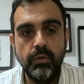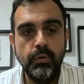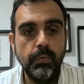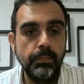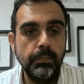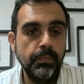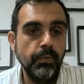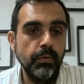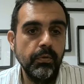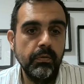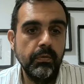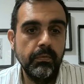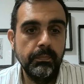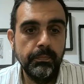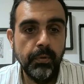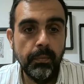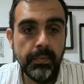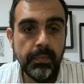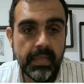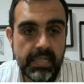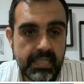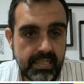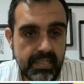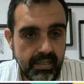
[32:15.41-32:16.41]
to put
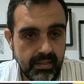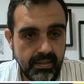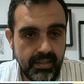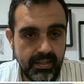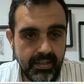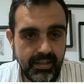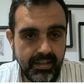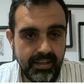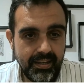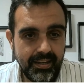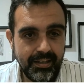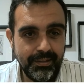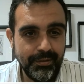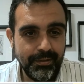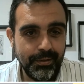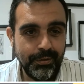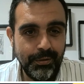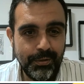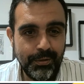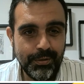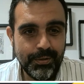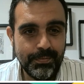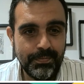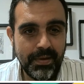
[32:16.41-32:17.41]
publicity in the
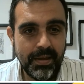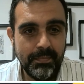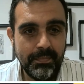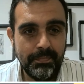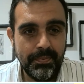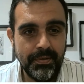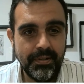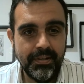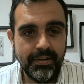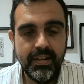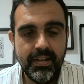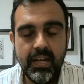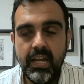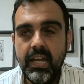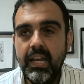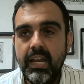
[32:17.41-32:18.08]
newspaper.